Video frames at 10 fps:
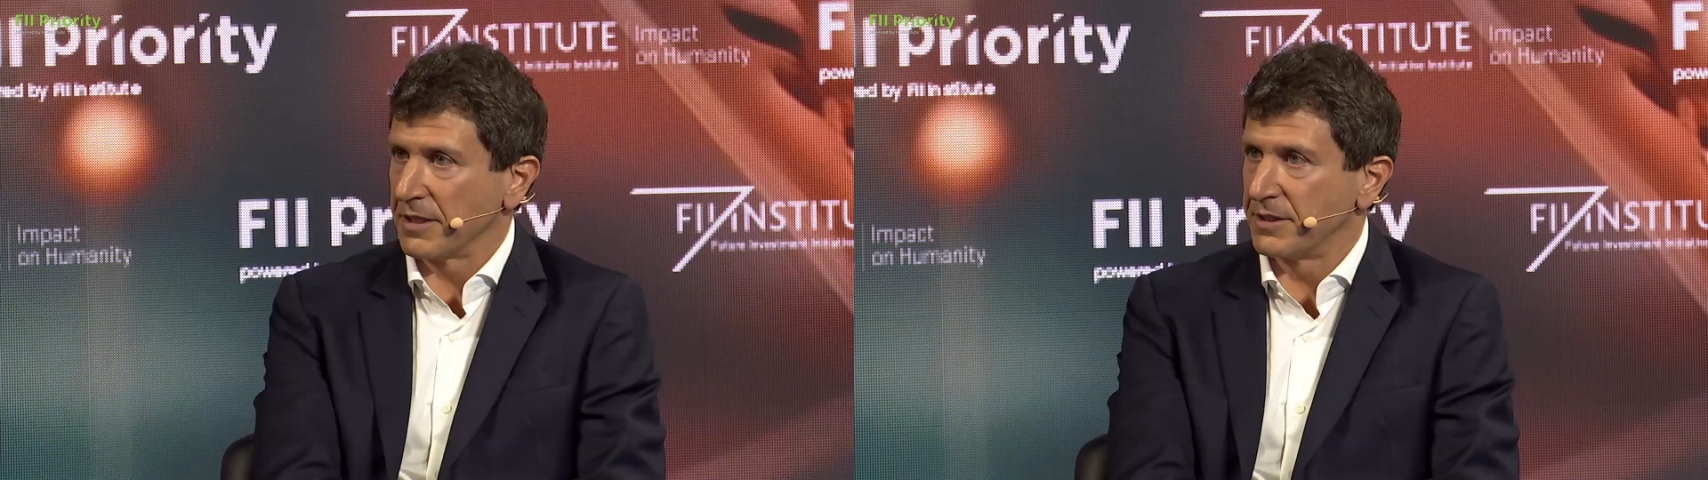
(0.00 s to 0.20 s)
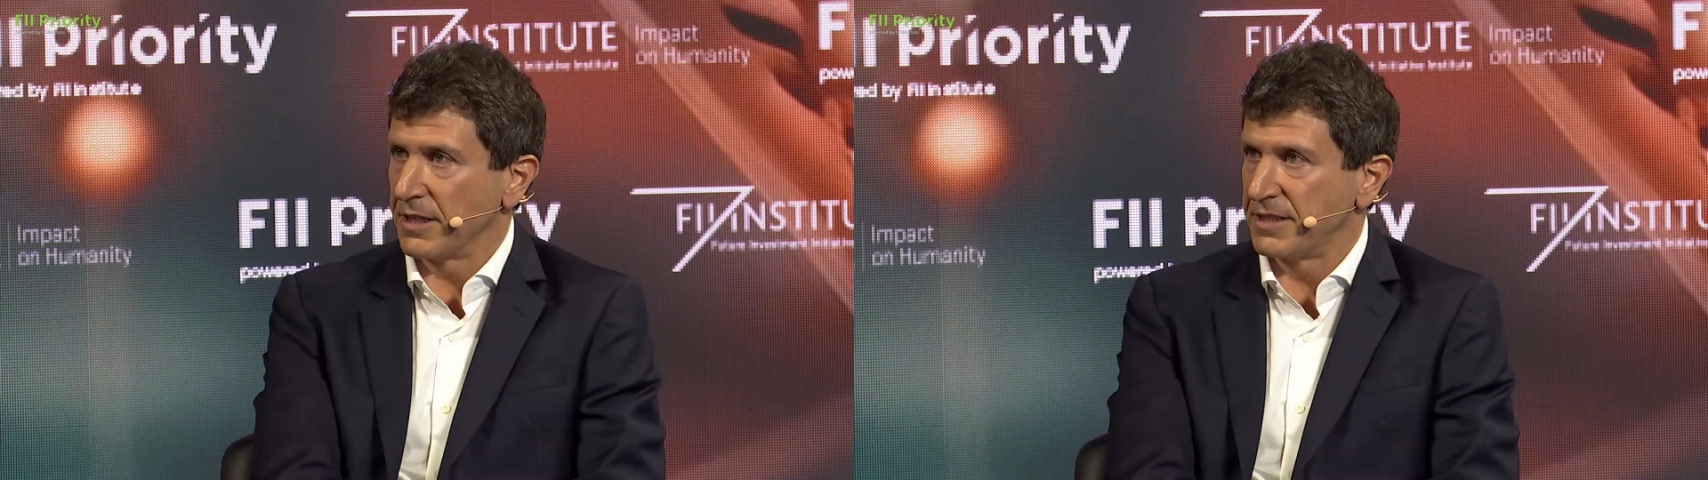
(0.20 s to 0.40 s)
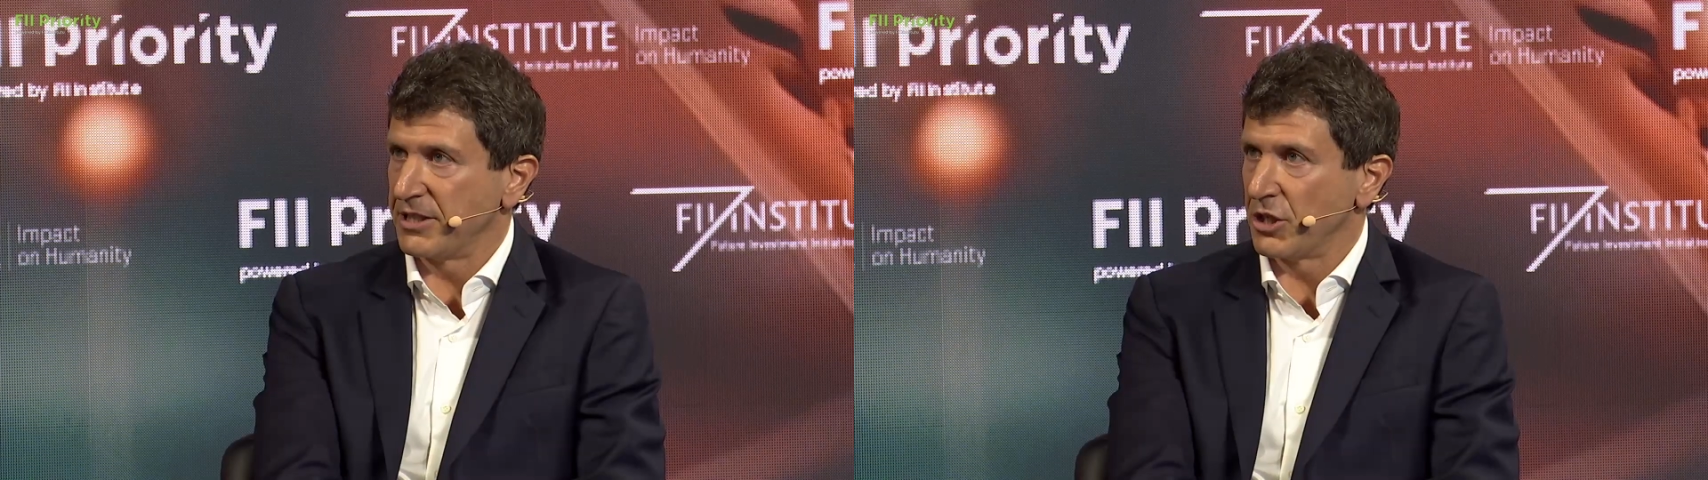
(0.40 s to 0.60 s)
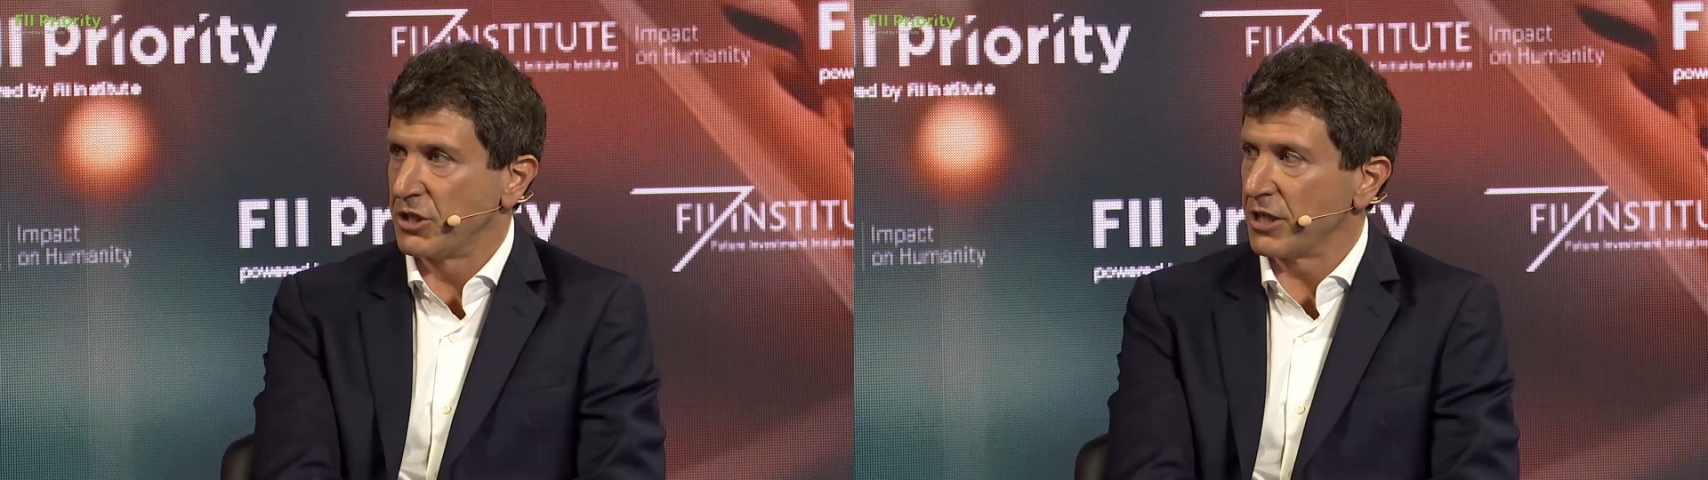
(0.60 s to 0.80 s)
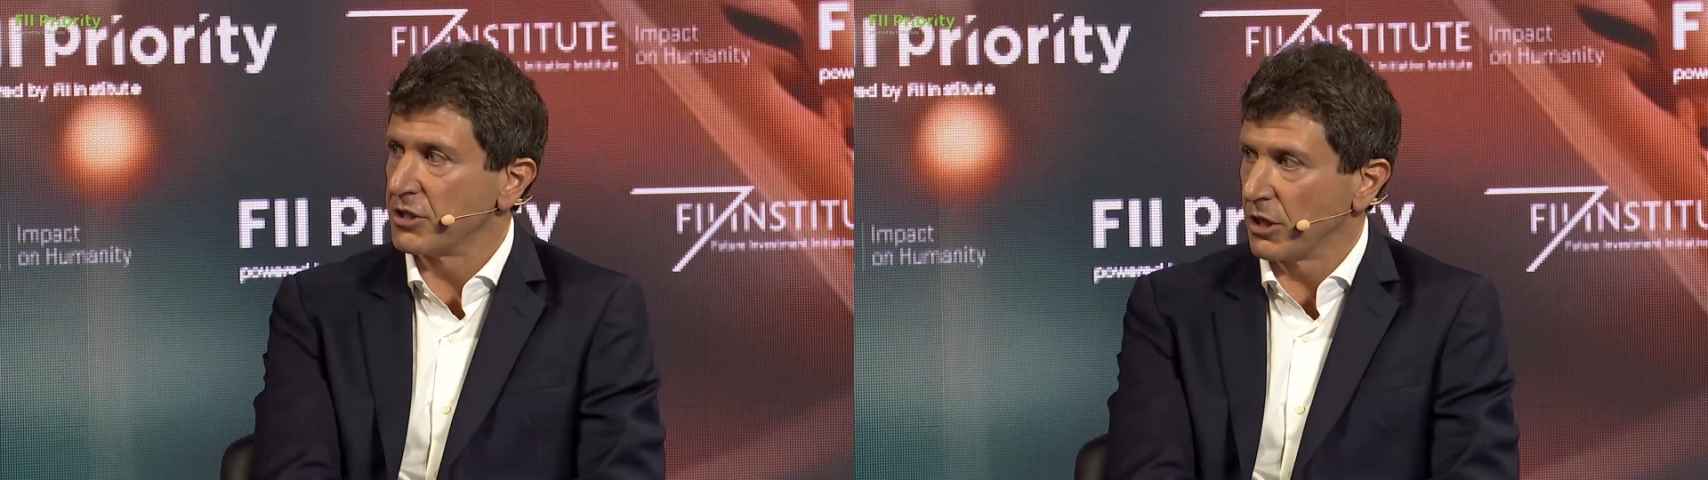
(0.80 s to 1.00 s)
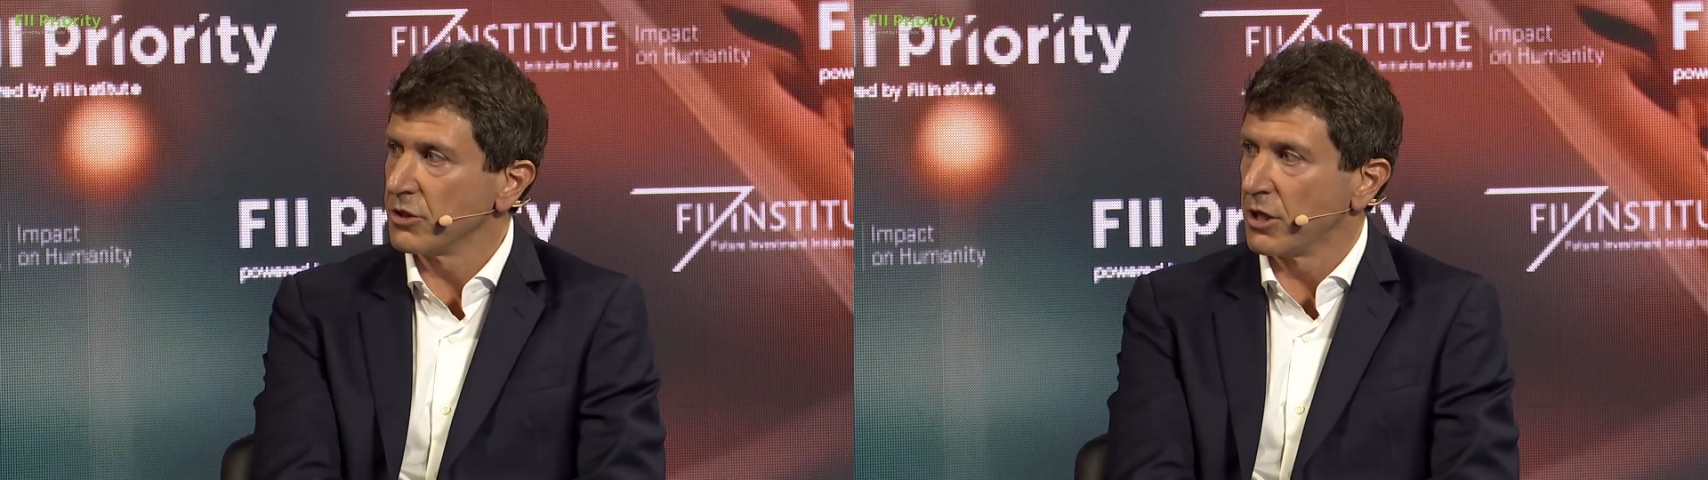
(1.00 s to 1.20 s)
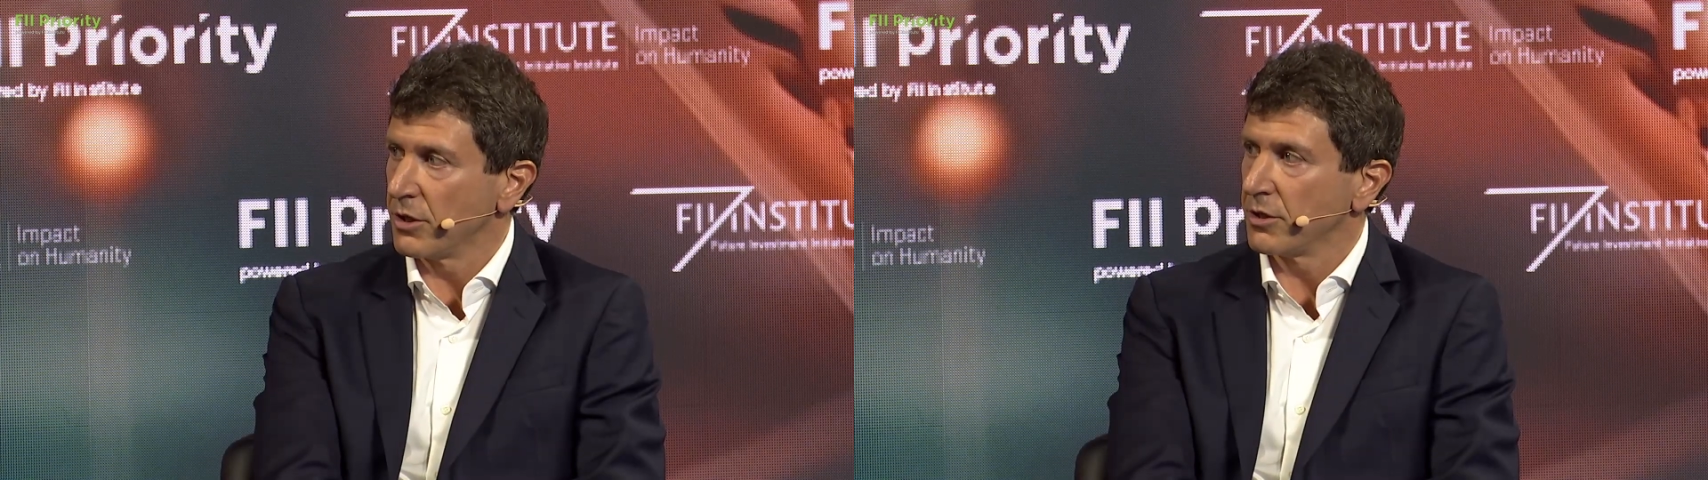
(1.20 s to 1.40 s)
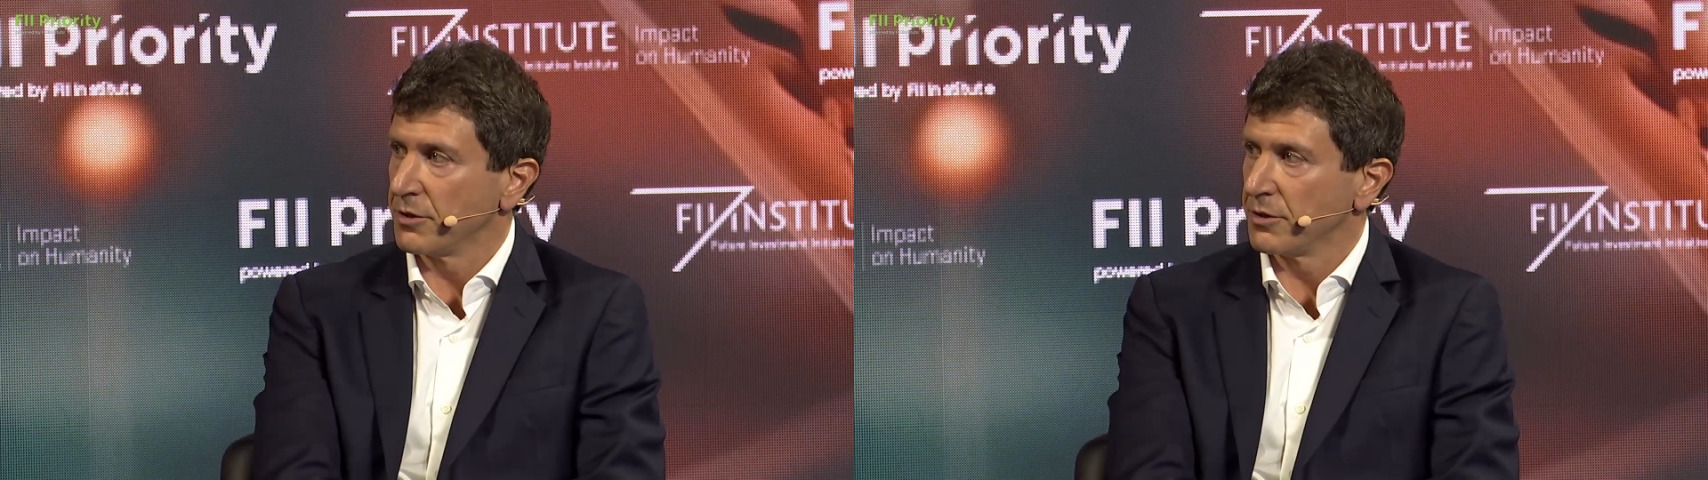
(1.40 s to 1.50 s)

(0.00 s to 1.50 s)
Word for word: Uh, did, did, As an investor,